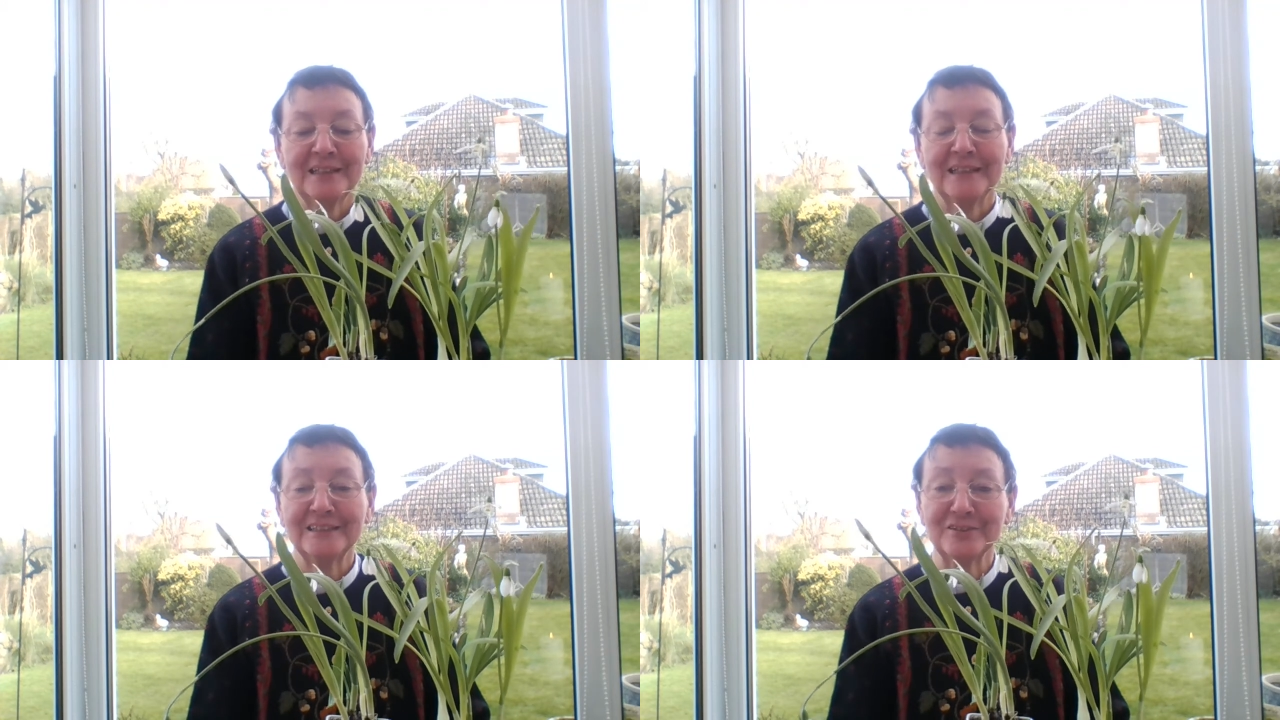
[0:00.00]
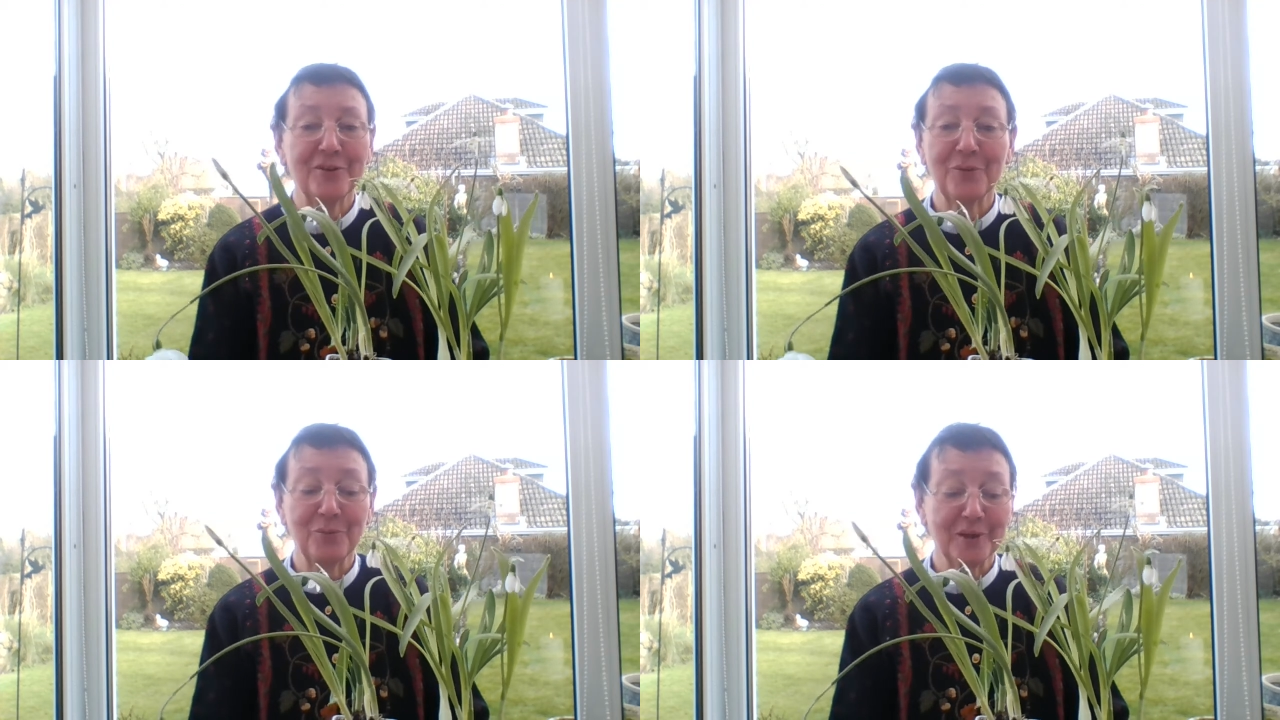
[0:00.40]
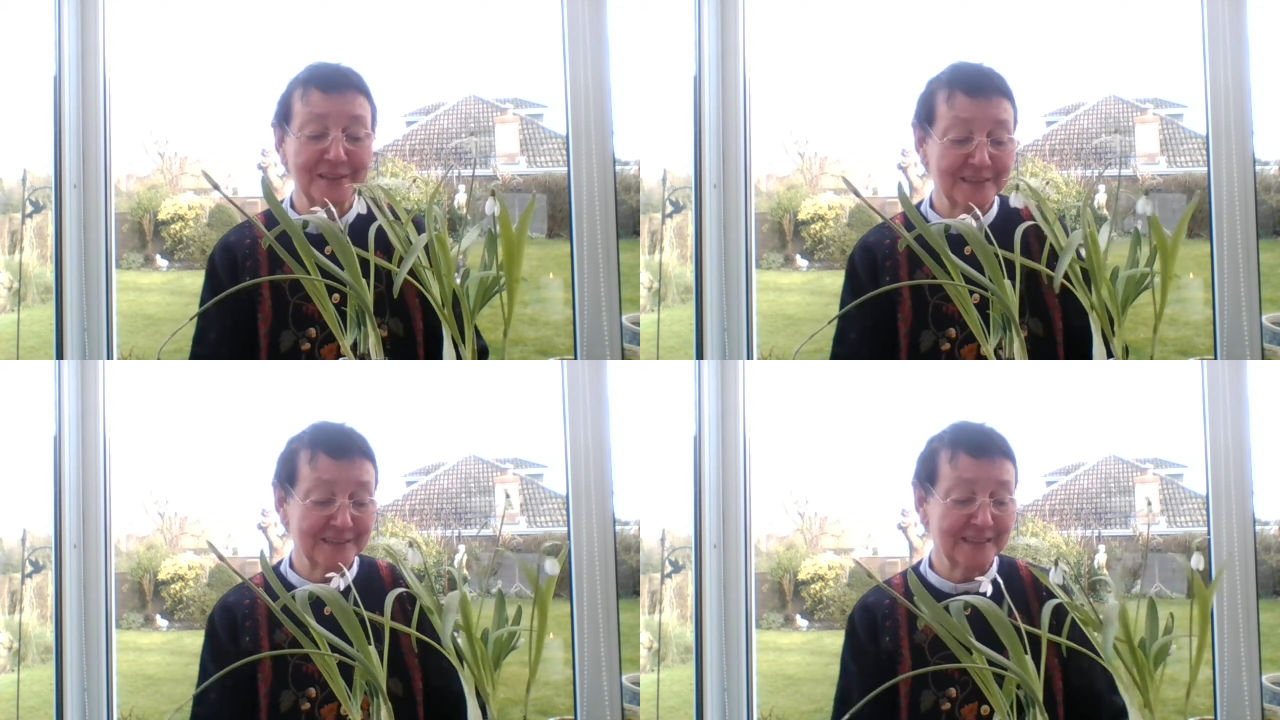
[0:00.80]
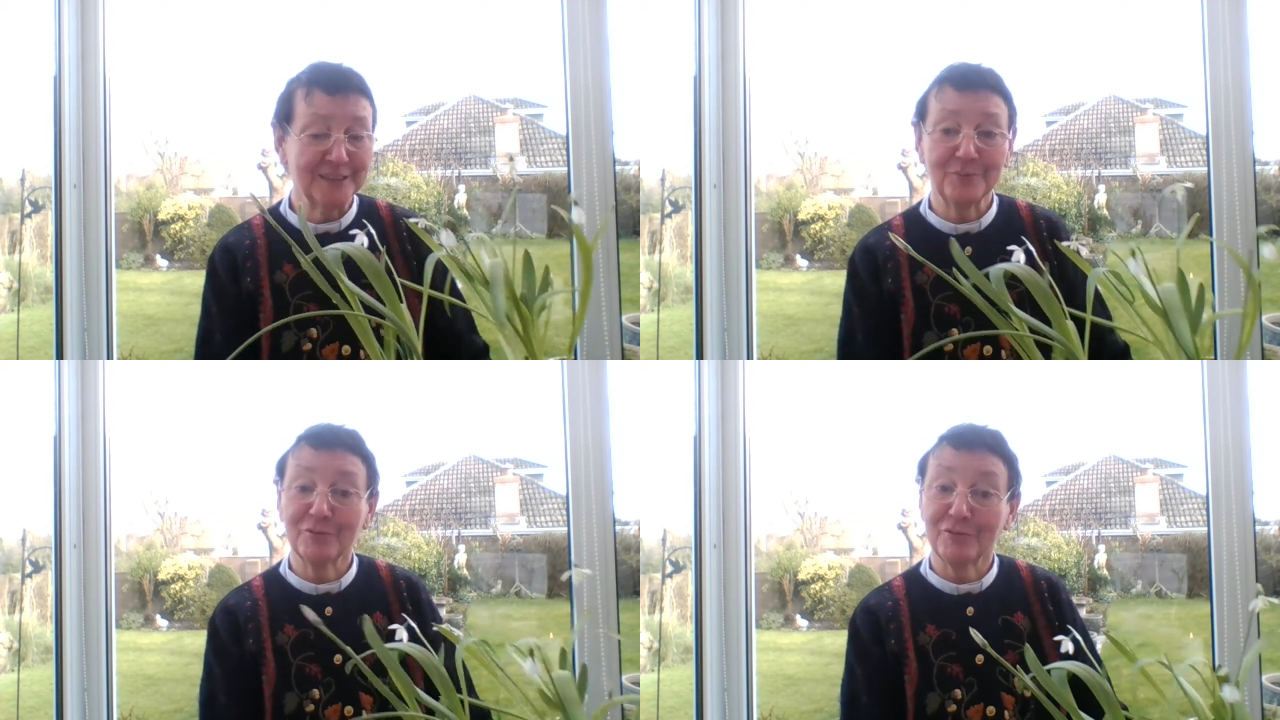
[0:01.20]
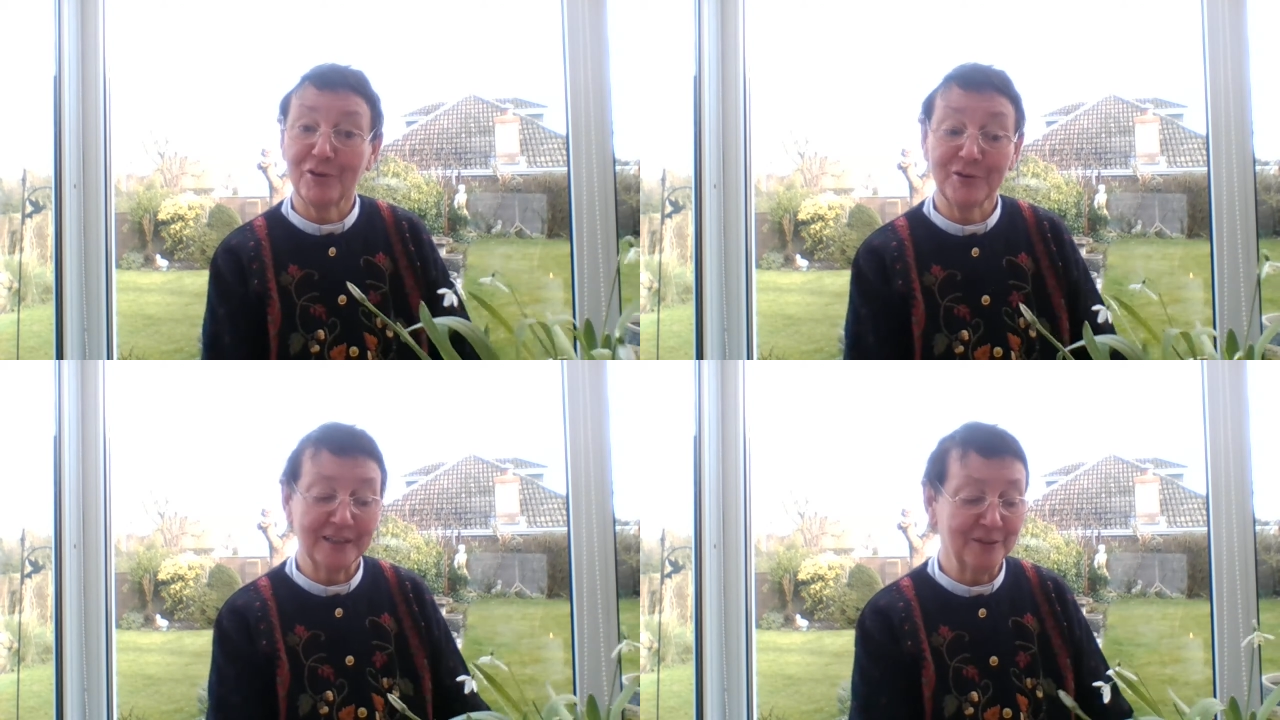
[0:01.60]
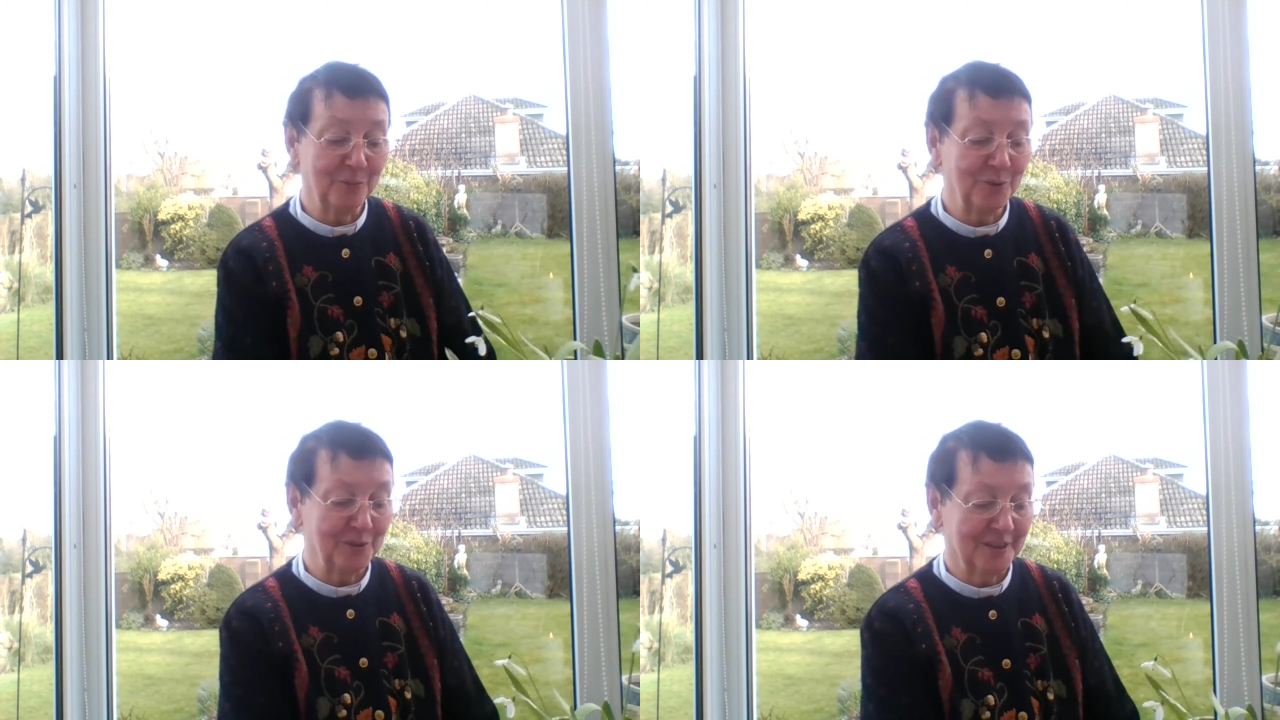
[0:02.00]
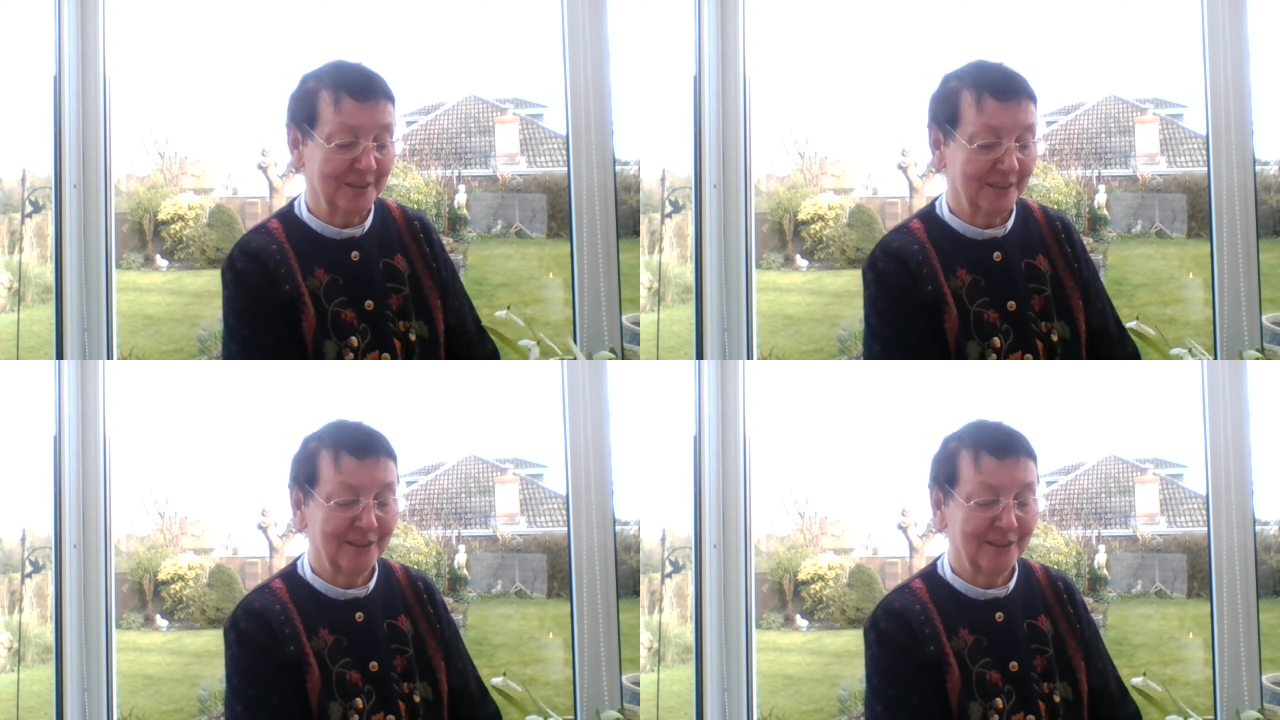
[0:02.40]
These are not the ones, these were growing in the woods